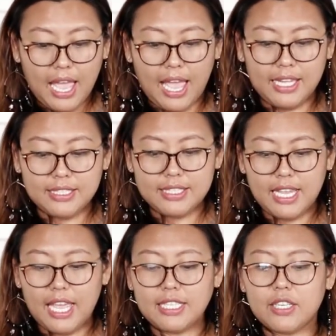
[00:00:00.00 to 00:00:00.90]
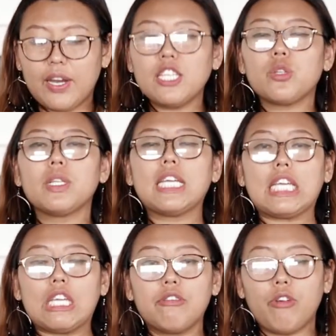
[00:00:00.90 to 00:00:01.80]
and had
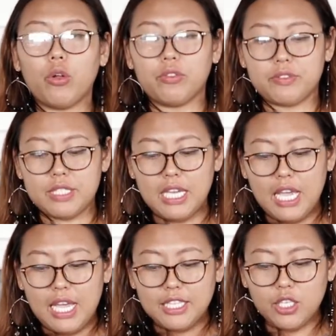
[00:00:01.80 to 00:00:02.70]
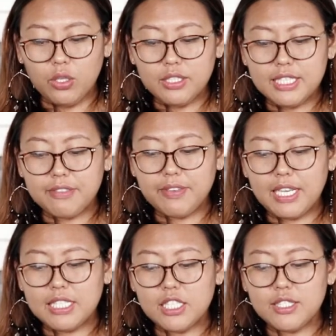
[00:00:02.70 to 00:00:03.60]
gradually evolved. Neolithic
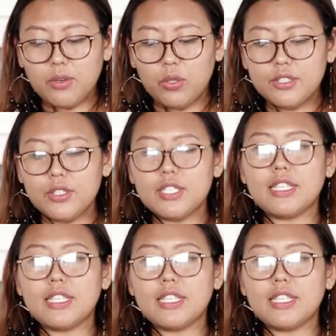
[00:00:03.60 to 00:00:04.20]
villages also